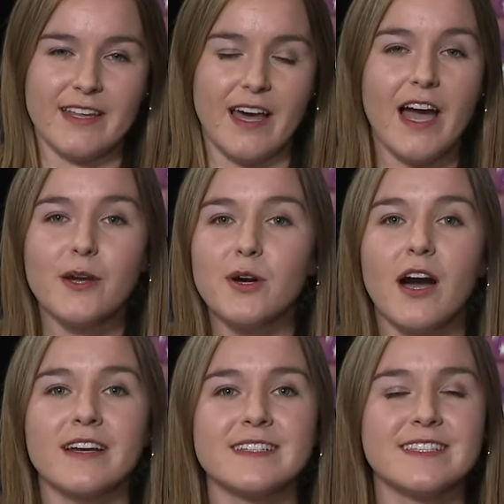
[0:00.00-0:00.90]
The Iowa
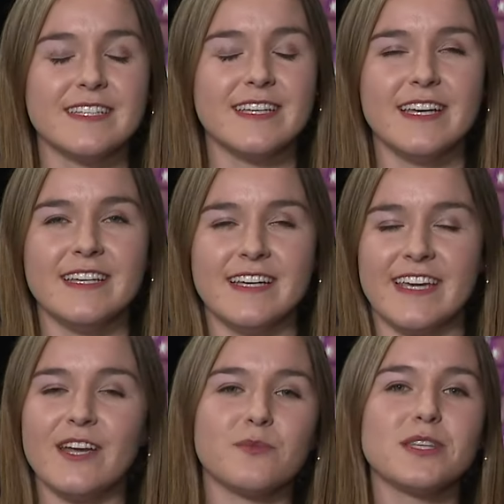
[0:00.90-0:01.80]
caucus, it, it
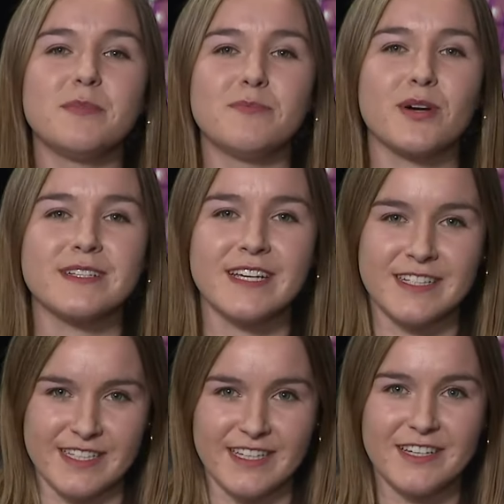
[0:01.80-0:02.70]
can't really be
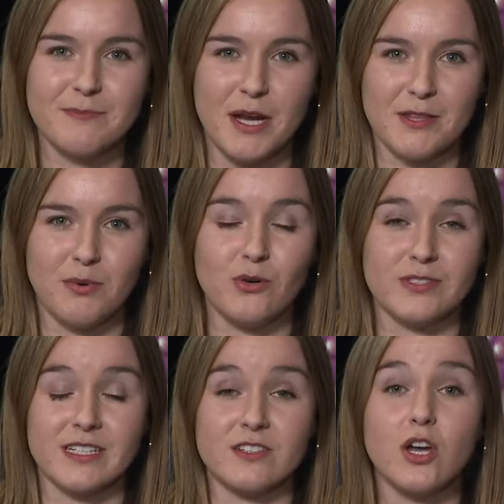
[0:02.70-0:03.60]
predicted by the
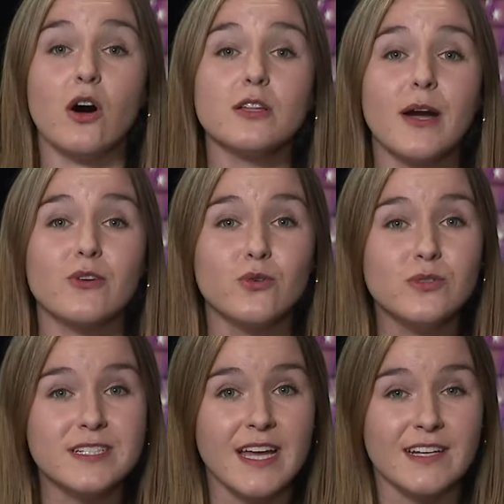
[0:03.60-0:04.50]
polls because it's all about
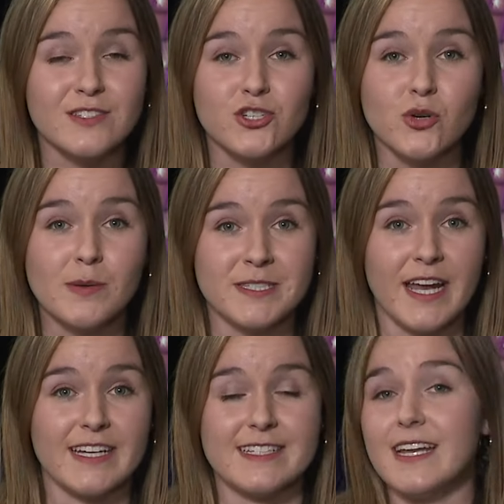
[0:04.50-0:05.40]
who decides to show up
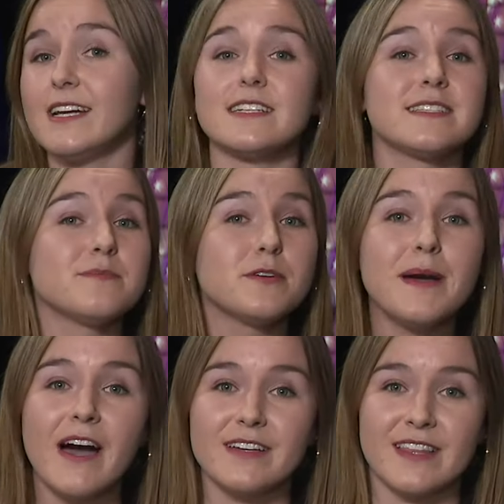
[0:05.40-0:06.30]
tonight. It's not a simple
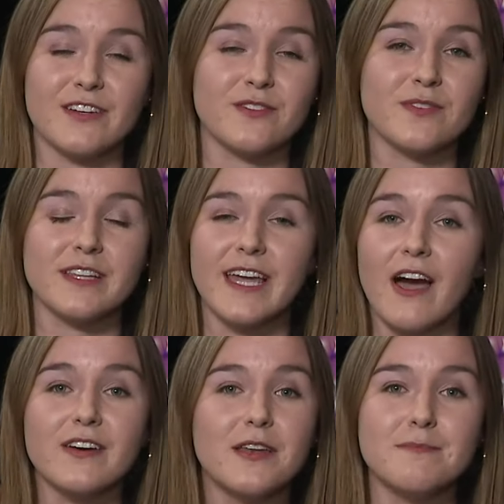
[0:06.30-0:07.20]
ballot that you're filling
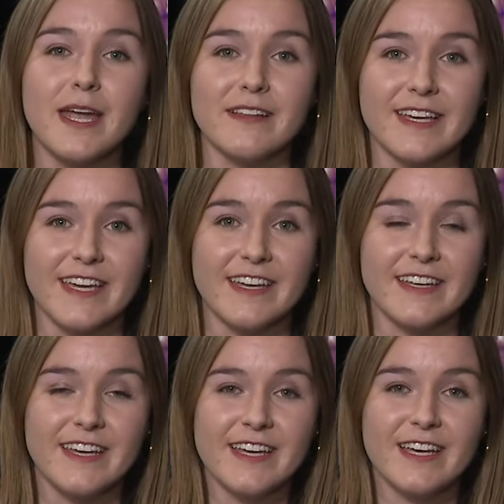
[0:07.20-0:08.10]
out and mailing in.